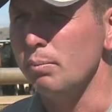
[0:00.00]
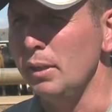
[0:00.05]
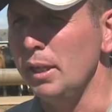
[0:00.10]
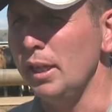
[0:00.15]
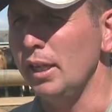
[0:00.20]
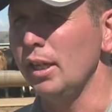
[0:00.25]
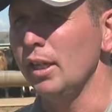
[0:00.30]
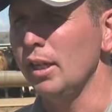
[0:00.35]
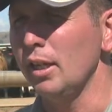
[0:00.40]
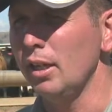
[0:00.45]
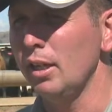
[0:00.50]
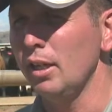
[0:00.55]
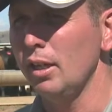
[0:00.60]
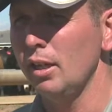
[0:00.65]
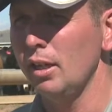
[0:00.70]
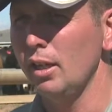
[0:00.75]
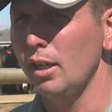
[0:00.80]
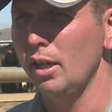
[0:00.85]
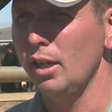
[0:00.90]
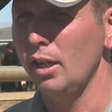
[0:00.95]
being
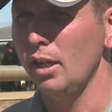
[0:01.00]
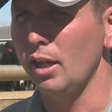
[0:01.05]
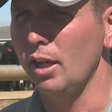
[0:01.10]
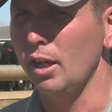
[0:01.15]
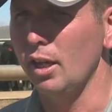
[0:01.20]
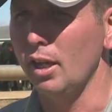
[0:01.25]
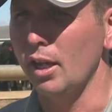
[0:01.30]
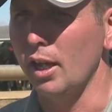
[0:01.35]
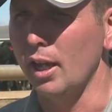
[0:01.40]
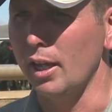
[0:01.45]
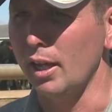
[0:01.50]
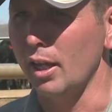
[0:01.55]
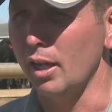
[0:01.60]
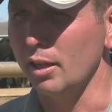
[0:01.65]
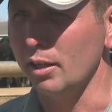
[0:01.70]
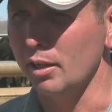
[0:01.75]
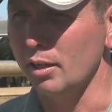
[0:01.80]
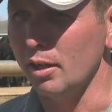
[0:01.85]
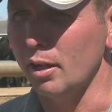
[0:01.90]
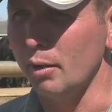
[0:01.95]

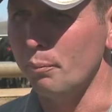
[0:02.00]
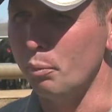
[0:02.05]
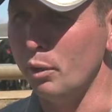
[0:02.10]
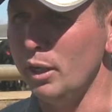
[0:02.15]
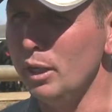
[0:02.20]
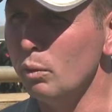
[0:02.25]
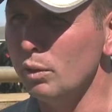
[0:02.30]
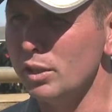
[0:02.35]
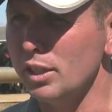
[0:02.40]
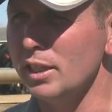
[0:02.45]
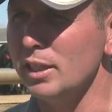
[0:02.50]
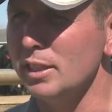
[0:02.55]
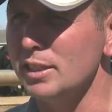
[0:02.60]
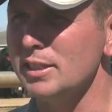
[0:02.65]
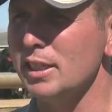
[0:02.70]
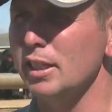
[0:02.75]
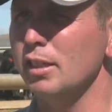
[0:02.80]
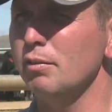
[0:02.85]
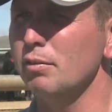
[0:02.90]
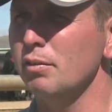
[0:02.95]
a breed within
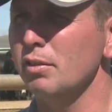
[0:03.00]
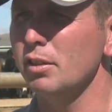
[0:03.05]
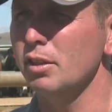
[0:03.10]
itself,